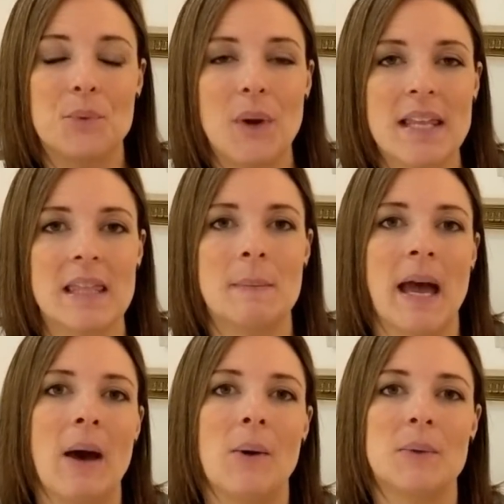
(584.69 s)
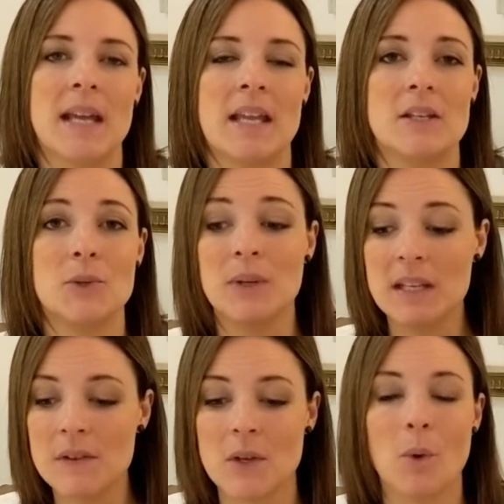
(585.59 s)
Write them out, and you
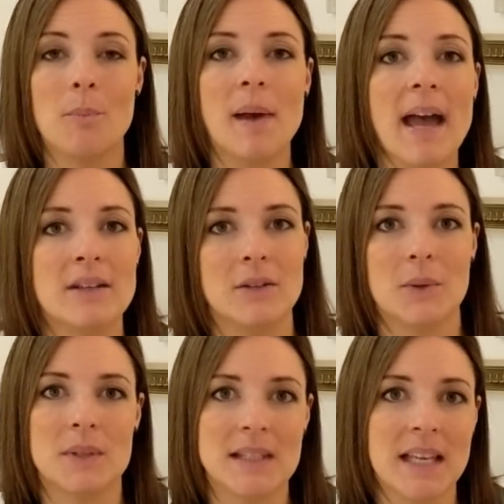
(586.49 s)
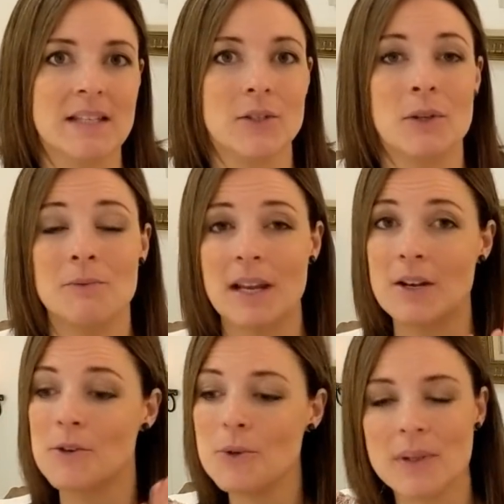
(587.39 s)
can even go back to those lists. You can write
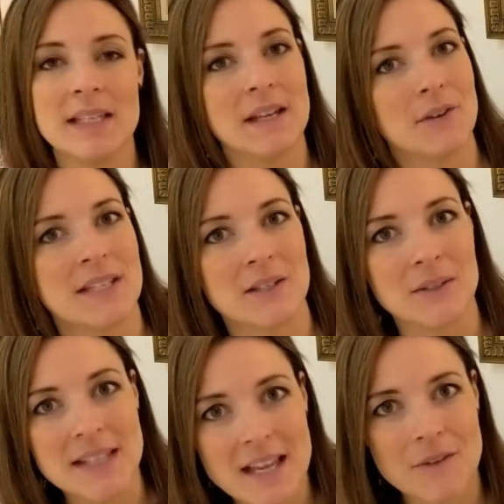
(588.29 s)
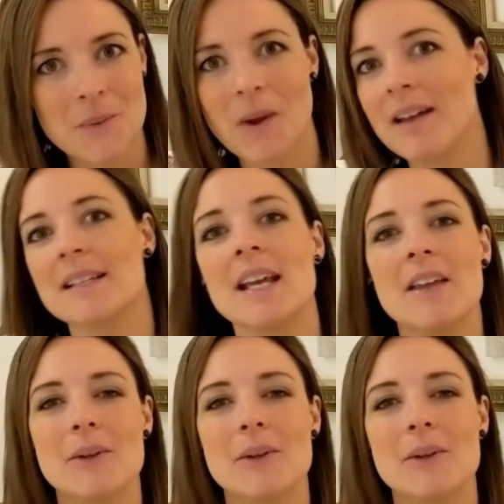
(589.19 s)
a new list every single day if you want.